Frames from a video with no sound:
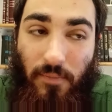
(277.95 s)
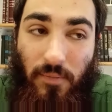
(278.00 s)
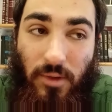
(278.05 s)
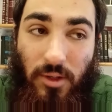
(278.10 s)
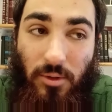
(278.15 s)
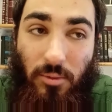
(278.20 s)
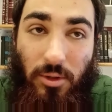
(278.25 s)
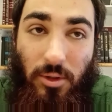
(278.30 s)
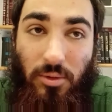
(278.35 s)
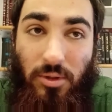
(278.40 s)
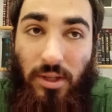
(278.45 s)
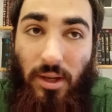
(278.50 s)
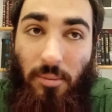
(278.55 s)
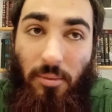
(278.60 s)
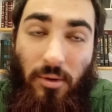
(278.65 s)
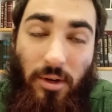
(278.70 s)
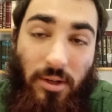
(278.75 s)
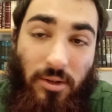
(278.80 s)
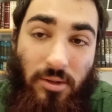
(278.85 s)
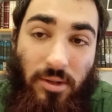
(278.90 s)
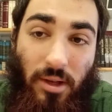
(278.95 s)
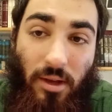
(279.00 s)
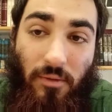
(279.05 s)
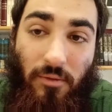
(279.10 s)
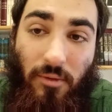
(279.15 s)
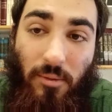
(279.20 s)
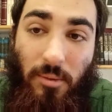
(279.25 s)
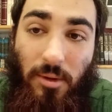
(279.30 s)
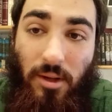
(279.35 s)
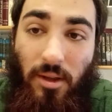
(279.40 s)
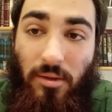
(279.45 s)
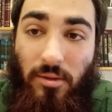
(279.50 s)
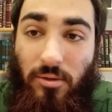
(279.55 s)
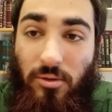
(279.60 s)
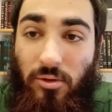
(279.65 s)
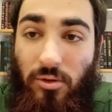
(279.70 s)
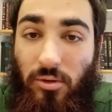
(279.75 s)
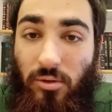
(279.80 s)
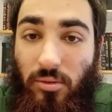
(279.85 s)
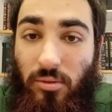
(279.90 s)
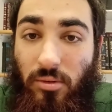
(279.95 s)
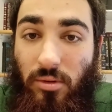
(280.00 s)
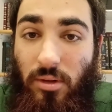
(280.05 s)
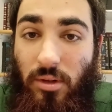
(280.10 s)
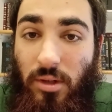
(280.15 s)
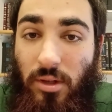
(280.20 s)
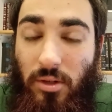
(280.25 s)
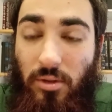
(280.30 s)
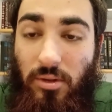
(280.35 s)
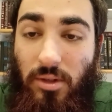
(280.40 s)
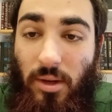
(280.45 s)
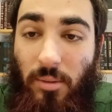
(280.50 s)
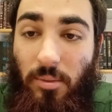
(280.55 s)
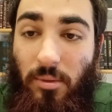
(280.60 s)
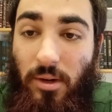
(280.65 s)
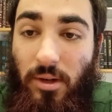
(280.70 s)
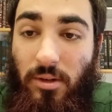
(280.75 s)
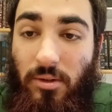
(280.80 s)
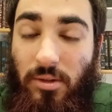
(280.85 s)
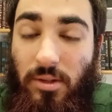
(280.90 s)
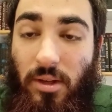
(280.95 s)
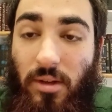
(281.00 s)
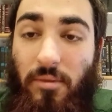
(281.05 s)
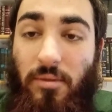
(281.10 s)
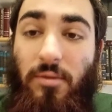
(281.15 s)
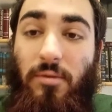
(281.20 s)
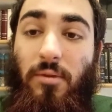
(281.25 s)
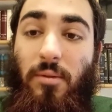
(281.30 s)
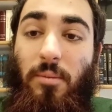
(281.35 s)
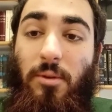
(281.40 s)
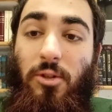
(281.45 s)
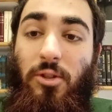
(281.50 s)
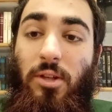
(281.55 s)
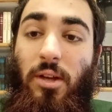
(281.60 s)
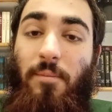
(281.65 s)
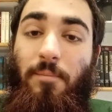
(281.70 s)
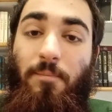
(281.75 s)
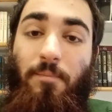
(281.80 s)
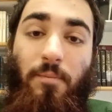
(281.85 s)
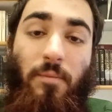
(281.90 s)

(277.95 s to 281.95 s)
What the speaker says: So when you separate yourself from another Jew, you separate yourselves from Hashem.